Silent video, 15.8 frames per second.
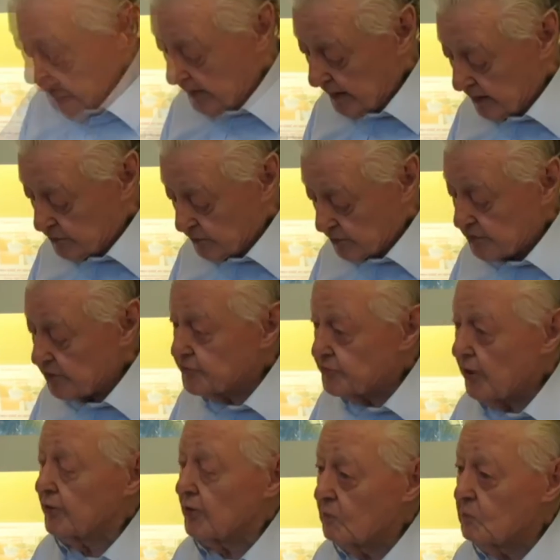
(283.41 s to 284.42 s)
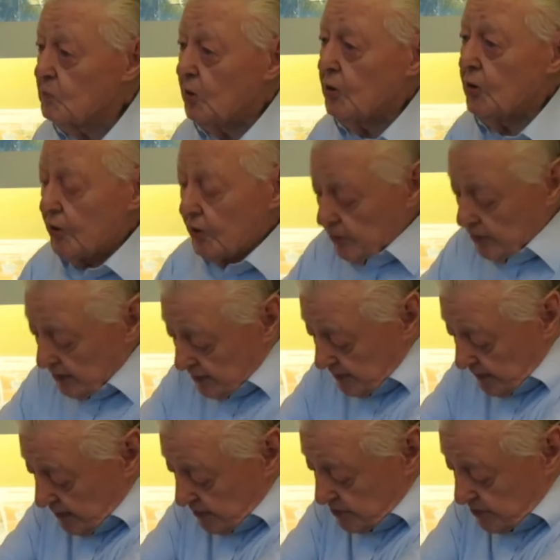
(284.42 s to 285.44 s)
It was to Donald Moore
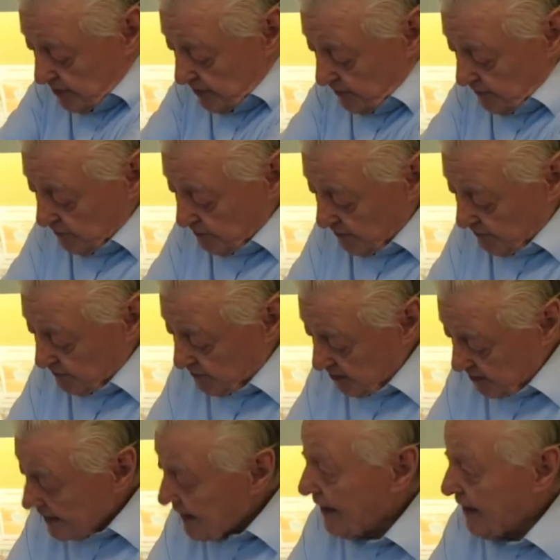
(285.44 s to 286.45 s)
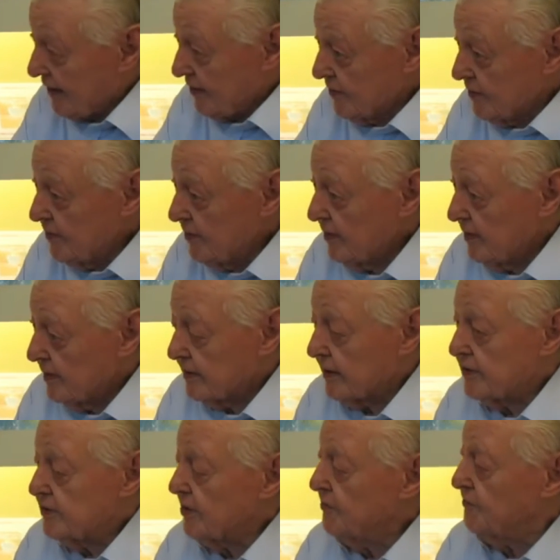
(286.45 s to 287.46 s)
in
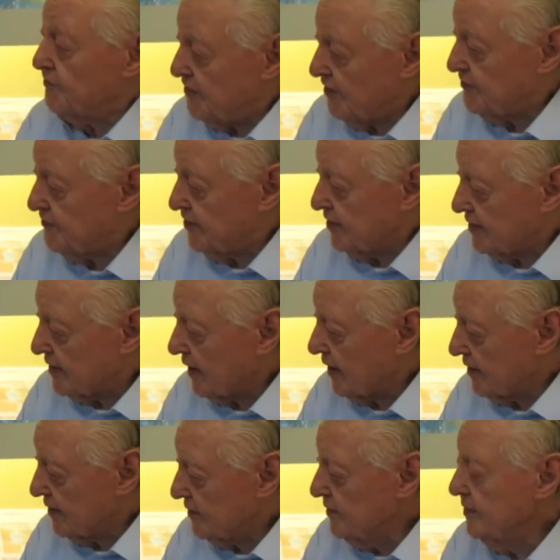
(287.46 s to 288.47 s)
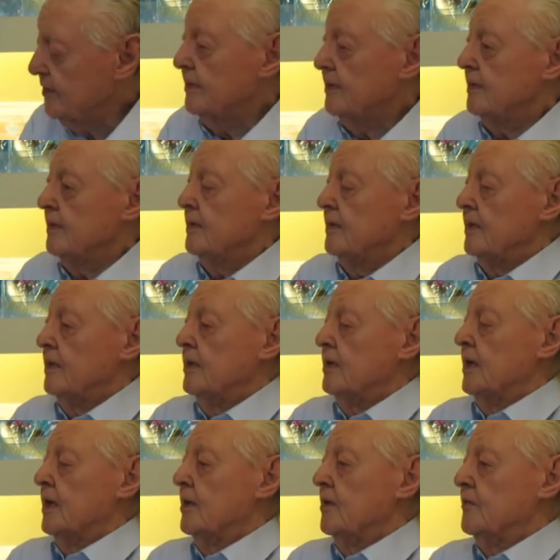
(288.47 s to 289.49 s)
1959,
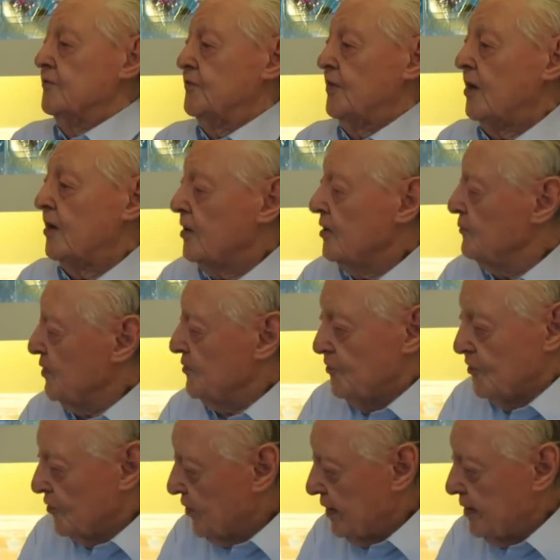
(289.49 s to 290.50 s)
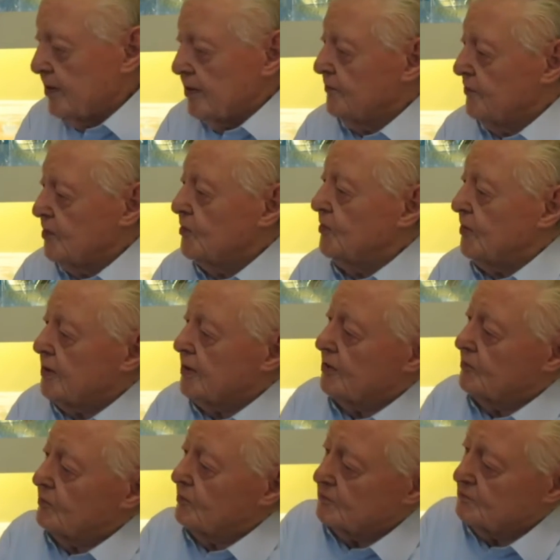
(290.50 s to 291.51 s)
far before any of you
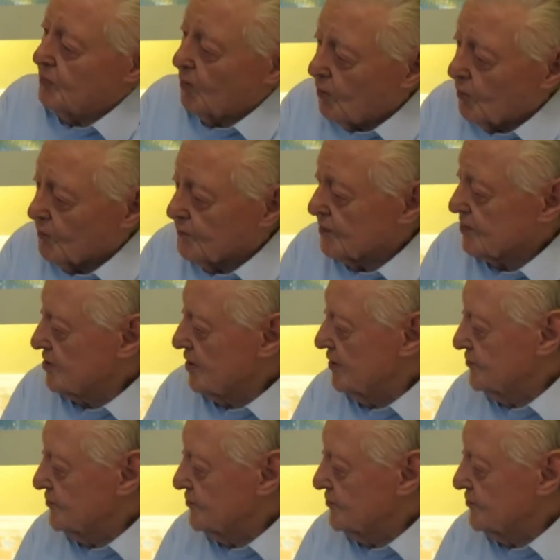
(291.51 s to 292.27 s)
here were born this